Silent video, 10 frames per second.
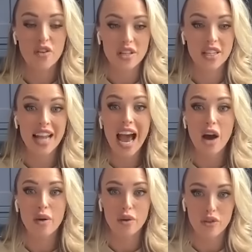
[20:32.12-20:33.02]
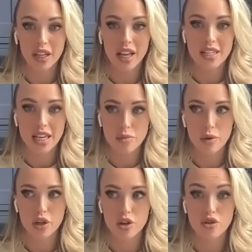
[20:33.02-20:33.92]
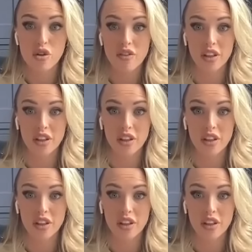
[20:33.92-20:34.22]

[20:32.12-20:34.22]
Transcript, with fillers: and obviously now we realise that's because you're